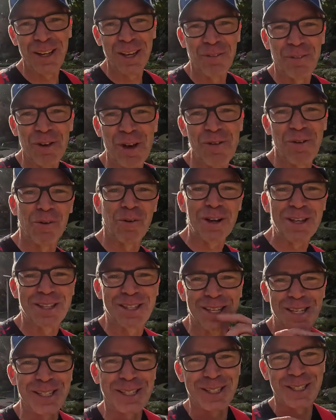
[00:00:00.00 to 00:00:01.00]
If you ever
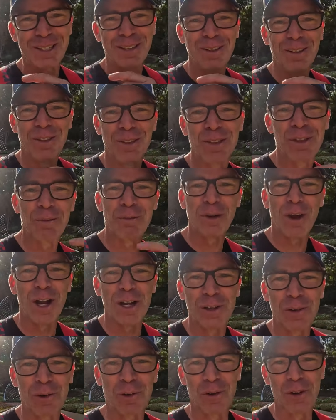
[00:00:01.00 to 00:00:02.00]
watch this, the
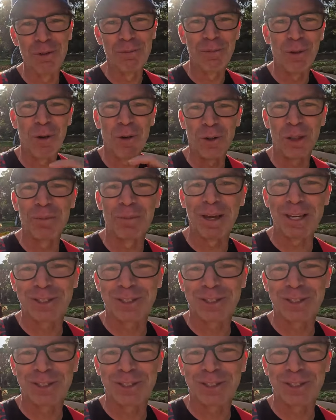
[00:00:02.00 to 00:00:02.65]
bride and groom, all the